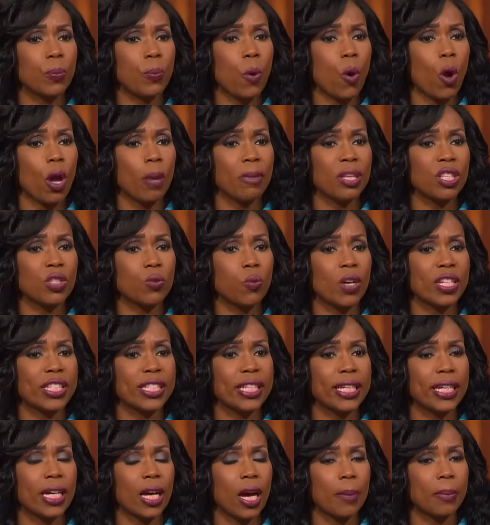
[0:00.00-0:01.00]
appointments? Was
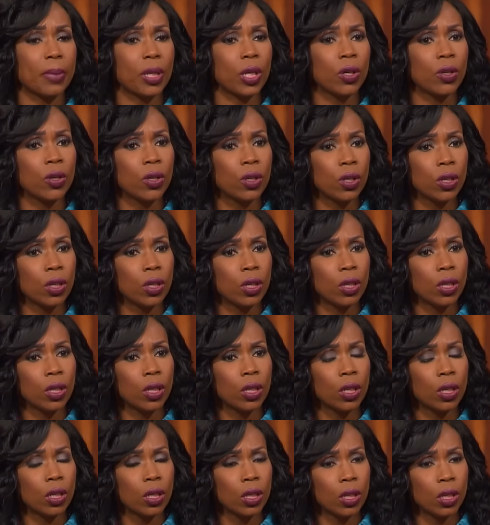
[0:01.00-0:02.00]
he coming? This whole, this,
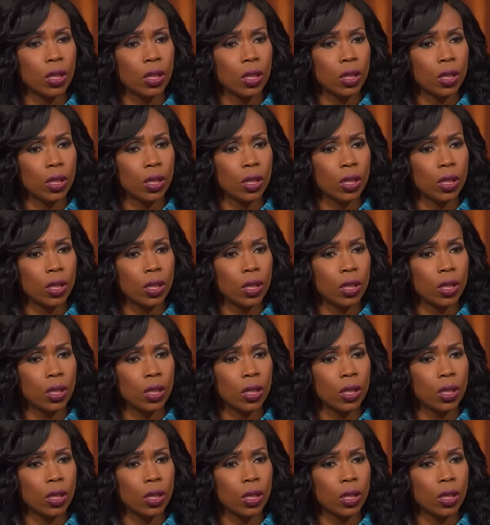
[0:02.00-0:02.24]
during the whole